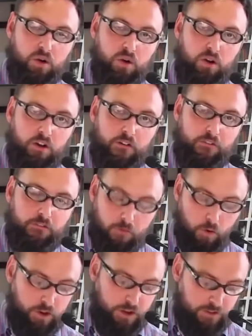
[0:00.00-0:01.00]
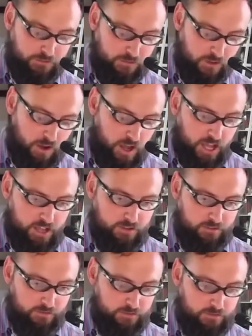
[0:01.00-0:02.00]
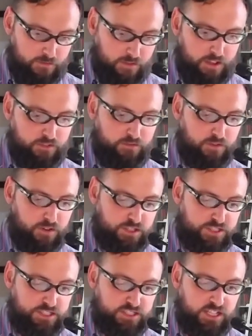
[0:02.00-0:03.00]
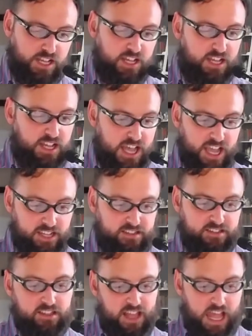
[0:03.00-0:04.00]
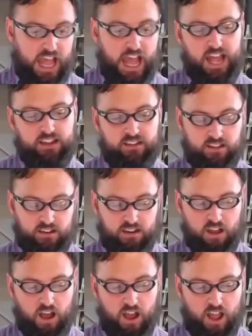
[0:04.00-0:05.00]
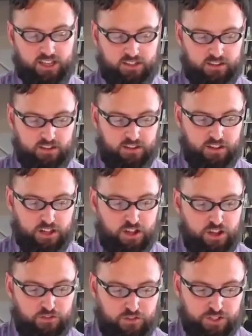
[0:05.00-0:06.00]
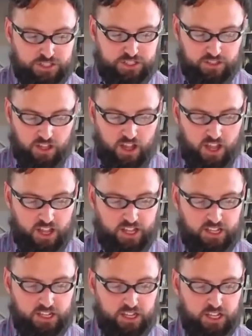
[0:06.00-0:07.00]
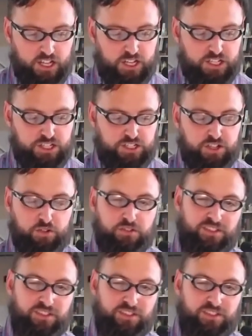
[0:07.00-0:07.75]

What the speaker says: 45 in verse 8 and 9. Verse 9 shows the